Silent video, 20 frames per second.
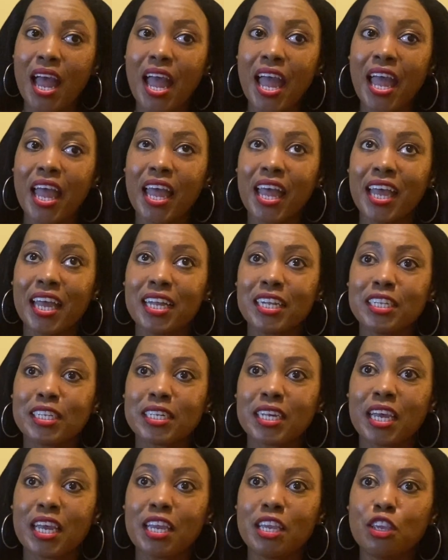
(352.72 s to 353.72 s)

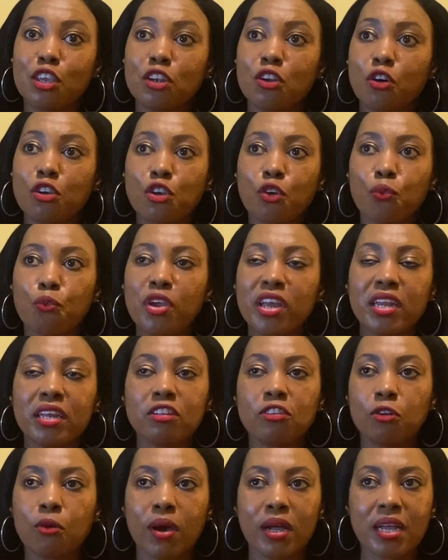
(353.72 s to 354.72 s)
and you know you're really
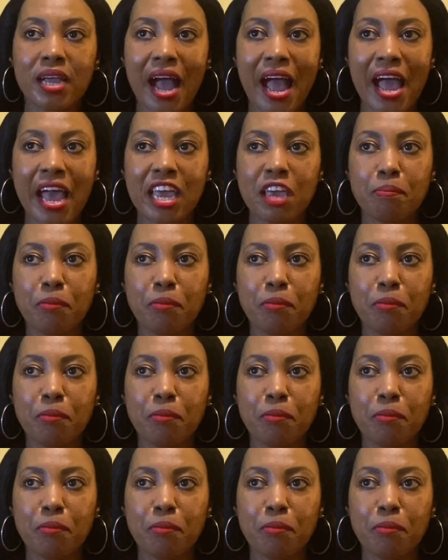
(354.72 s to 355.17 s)
into a guy